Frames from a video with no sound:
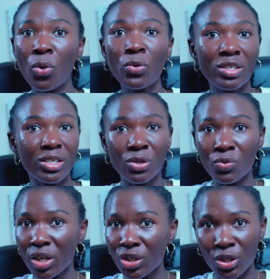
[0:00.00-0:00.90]
the whole
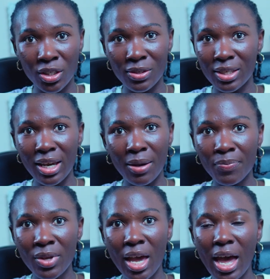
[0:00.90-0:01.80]
situation to
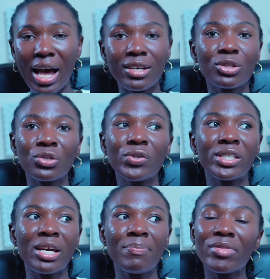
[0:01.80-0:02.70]
them and
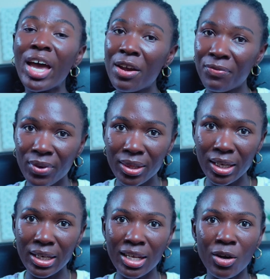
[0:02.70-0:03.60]
told them
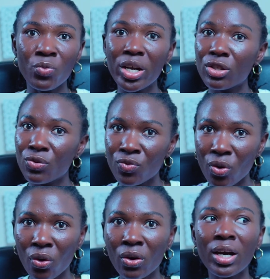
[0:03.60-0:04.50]
everything that went
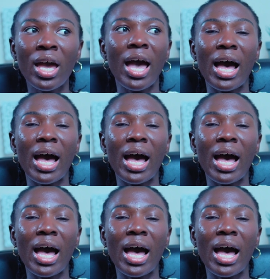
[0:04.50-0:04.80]
wrong,